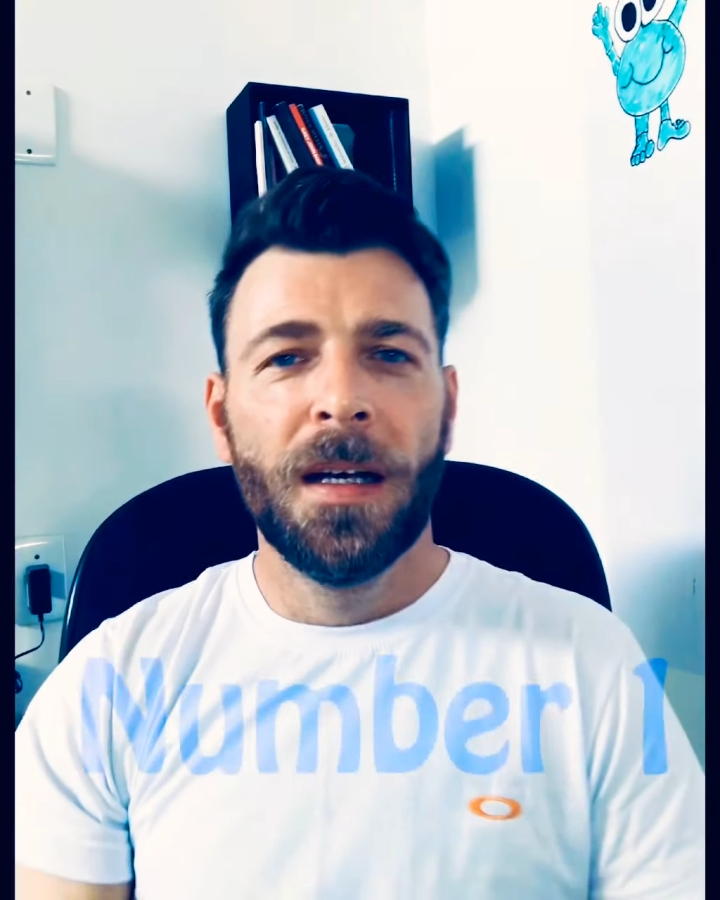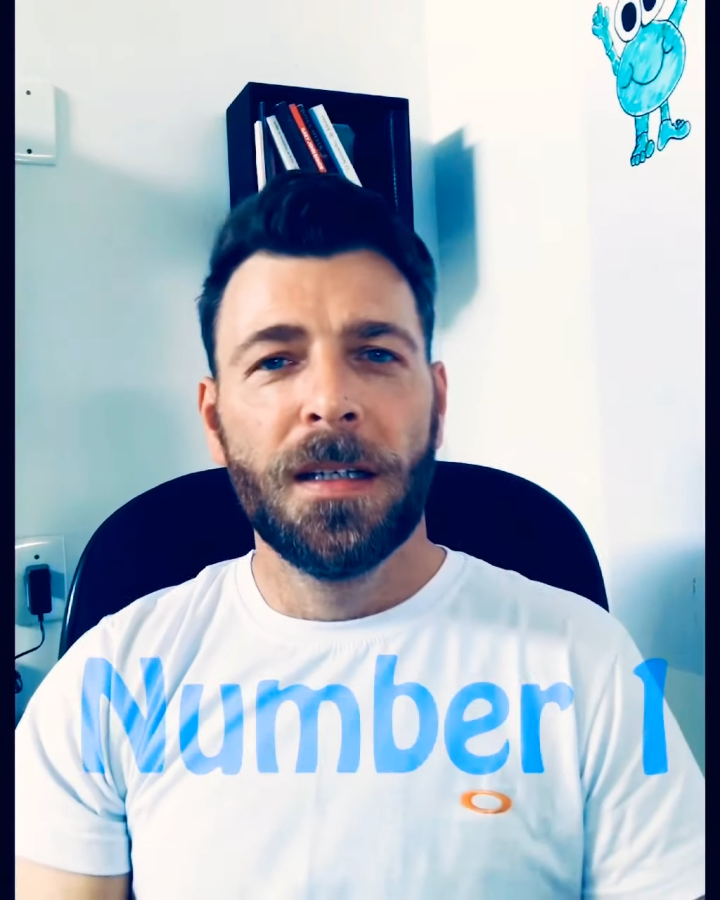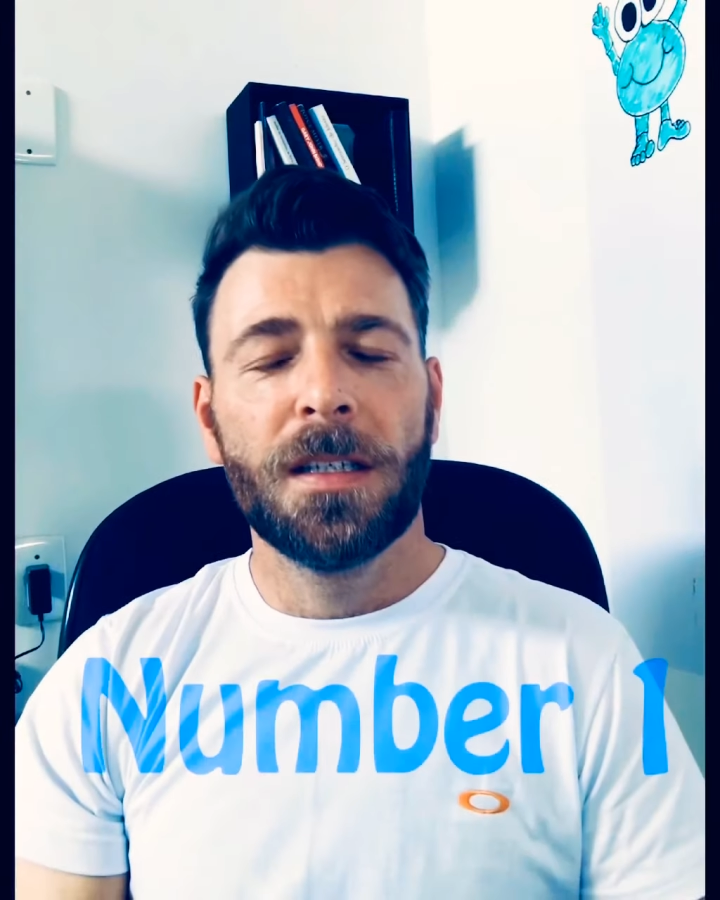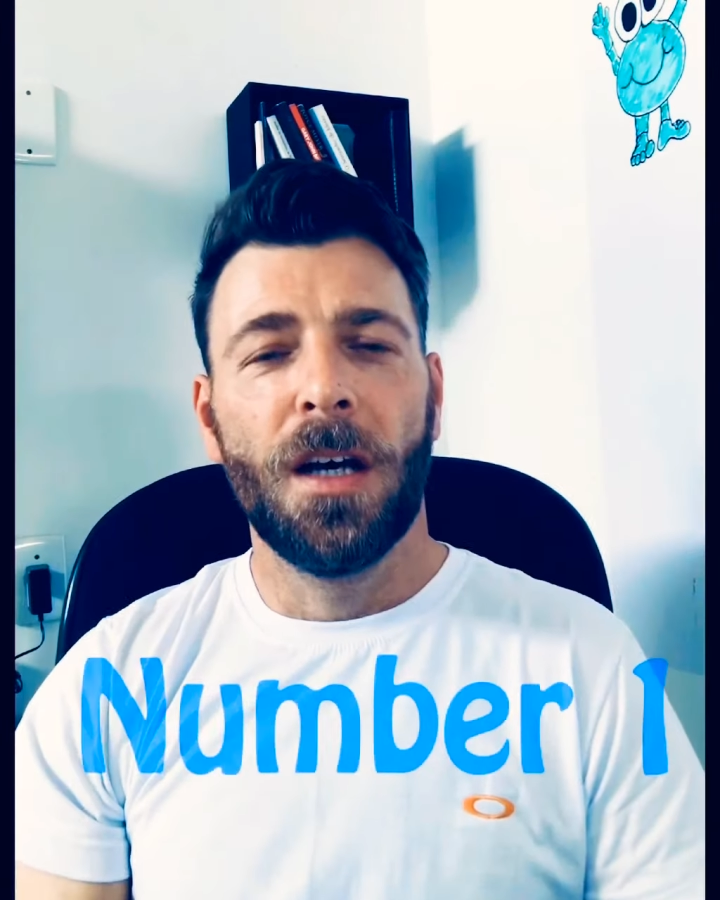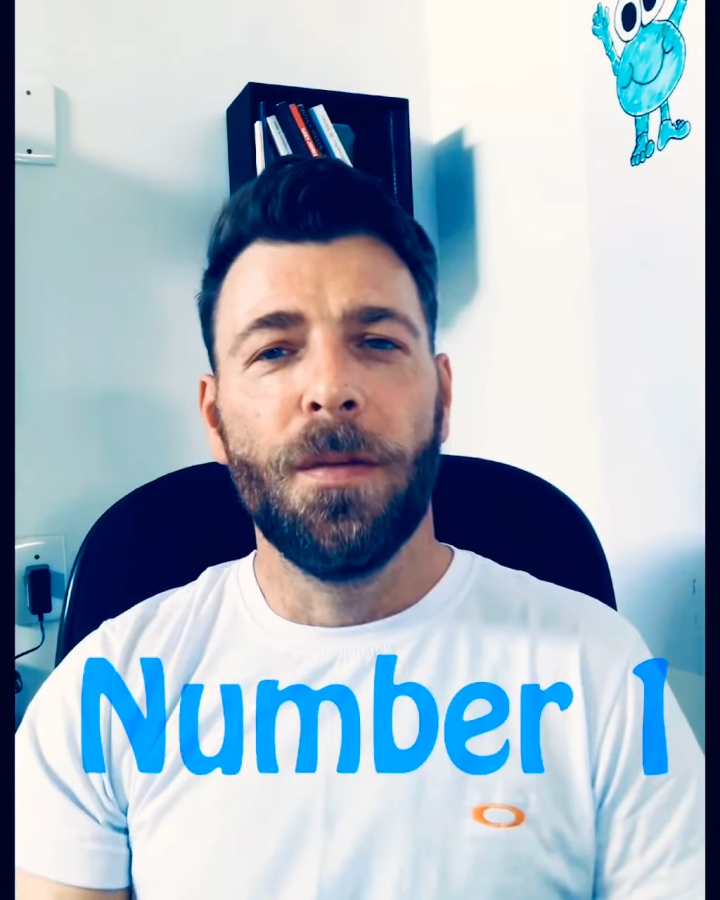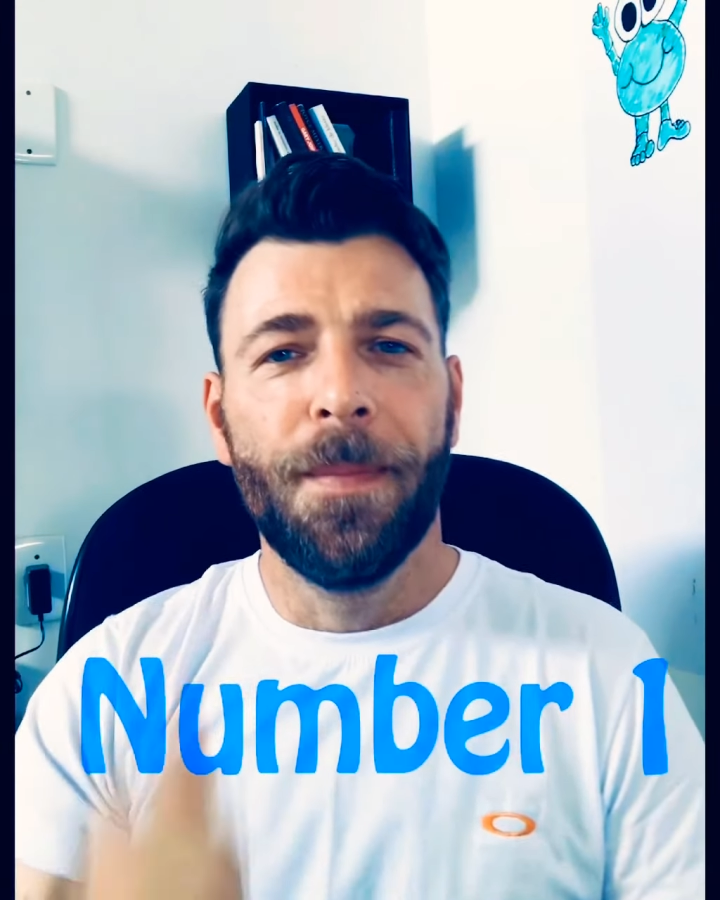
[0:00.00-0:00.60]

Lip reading: So